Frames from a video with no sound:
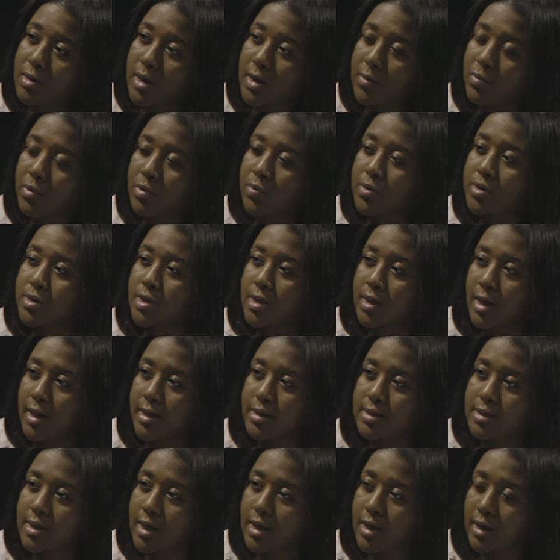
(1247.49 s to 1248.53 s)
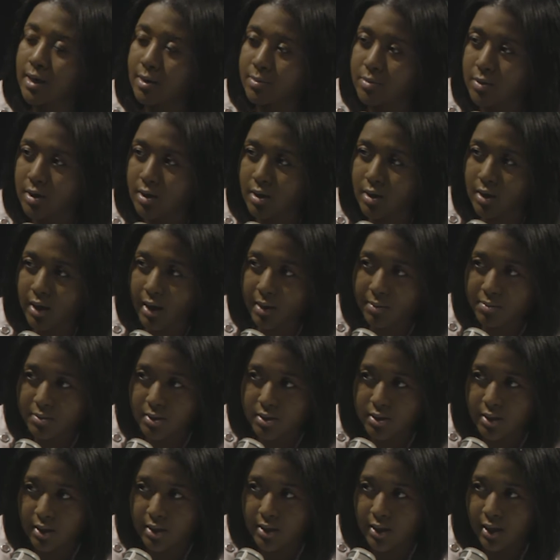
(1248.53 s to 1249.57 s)
Like, what was it like standing up there and having
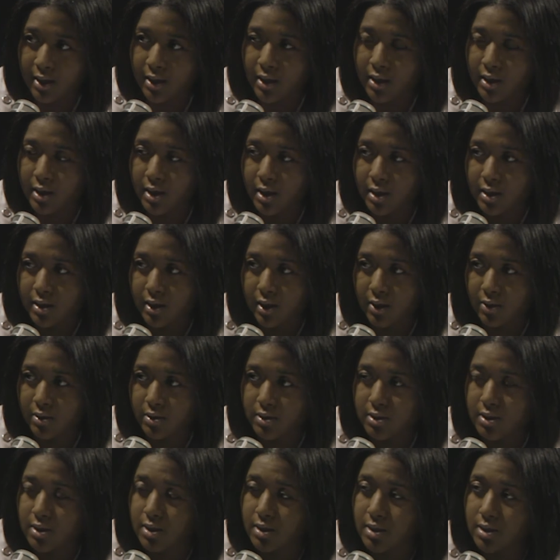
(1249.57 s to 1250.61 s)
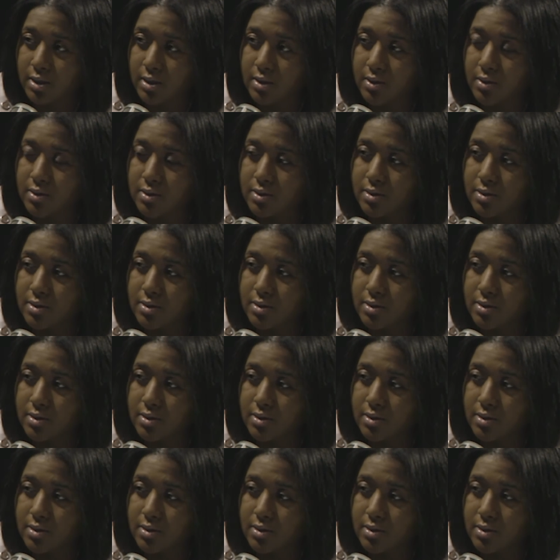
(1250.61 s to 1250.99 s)
to take that critique?